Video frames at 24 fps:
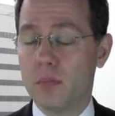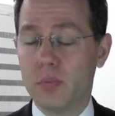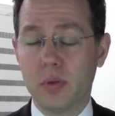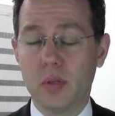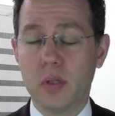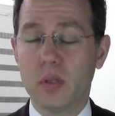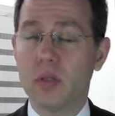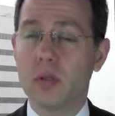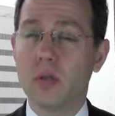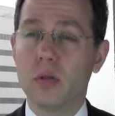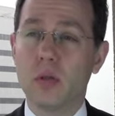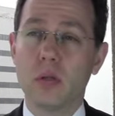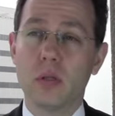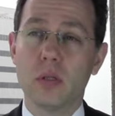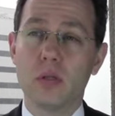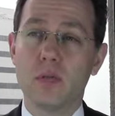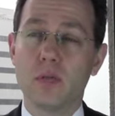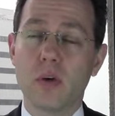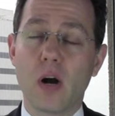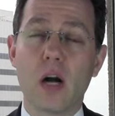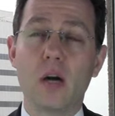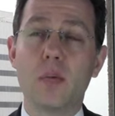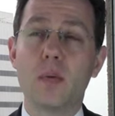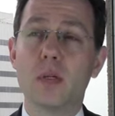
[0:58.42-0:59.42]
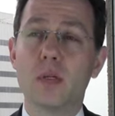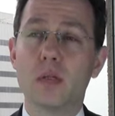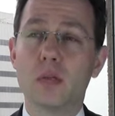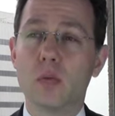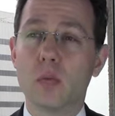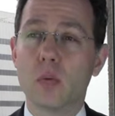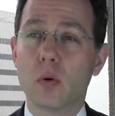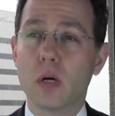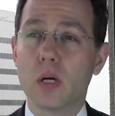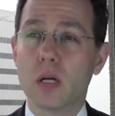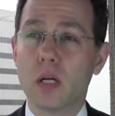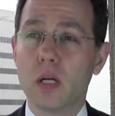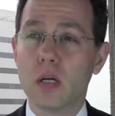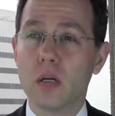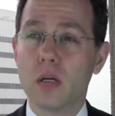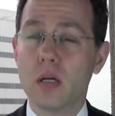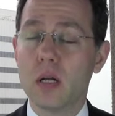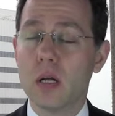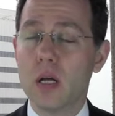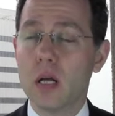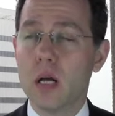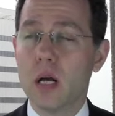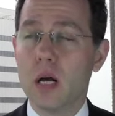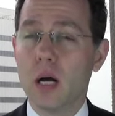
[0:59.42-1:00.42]
political environment to work in.
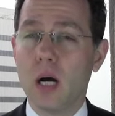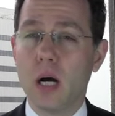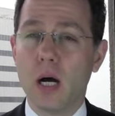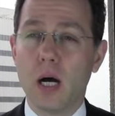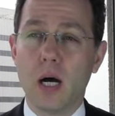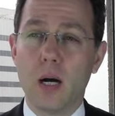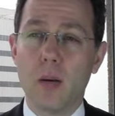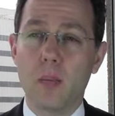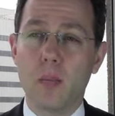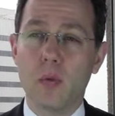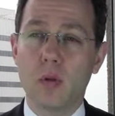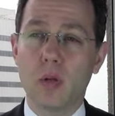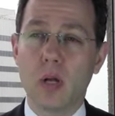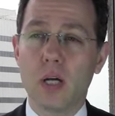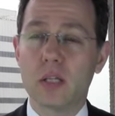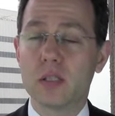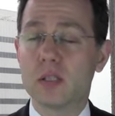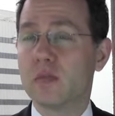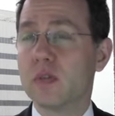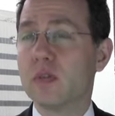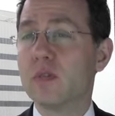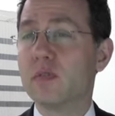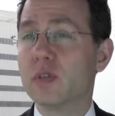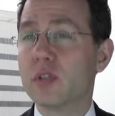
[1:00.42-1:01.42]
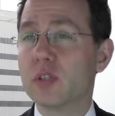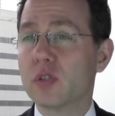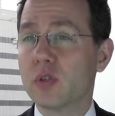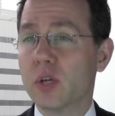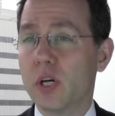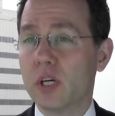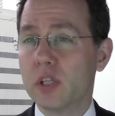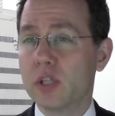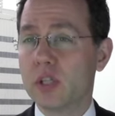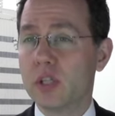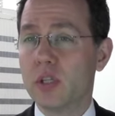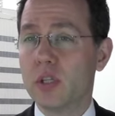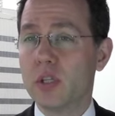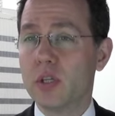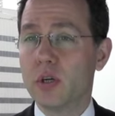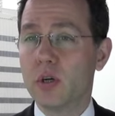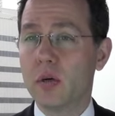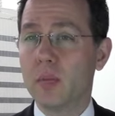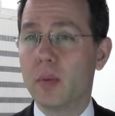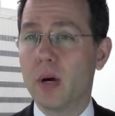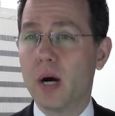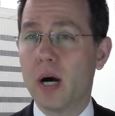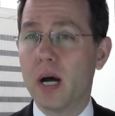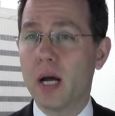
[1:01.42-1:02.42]
Lots of infrastructure
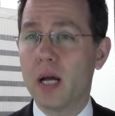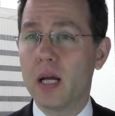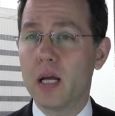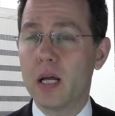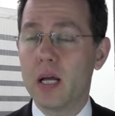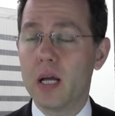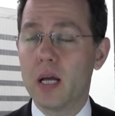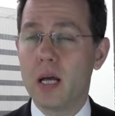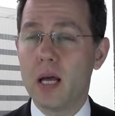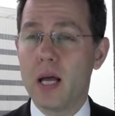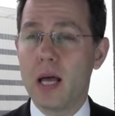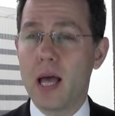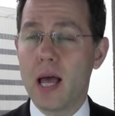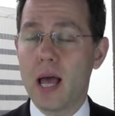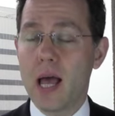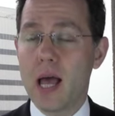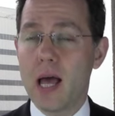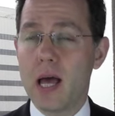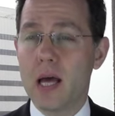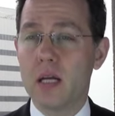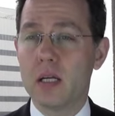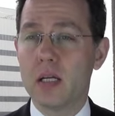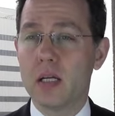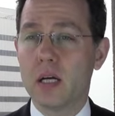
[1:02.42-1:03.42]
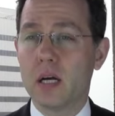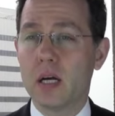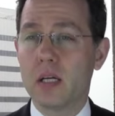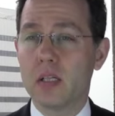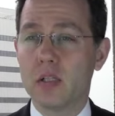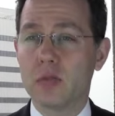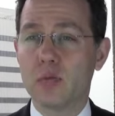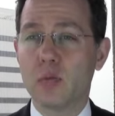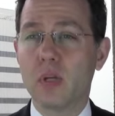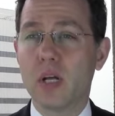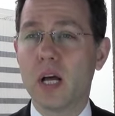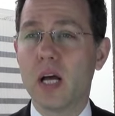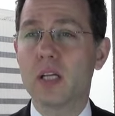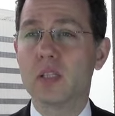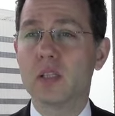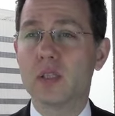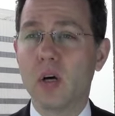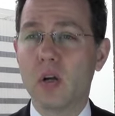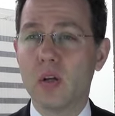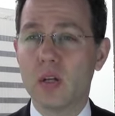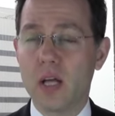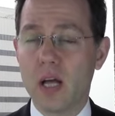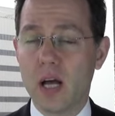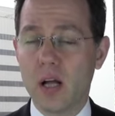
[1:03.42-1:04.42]
nearby, and just really has
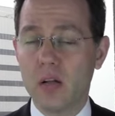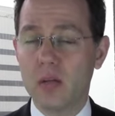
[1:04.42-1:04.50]
all the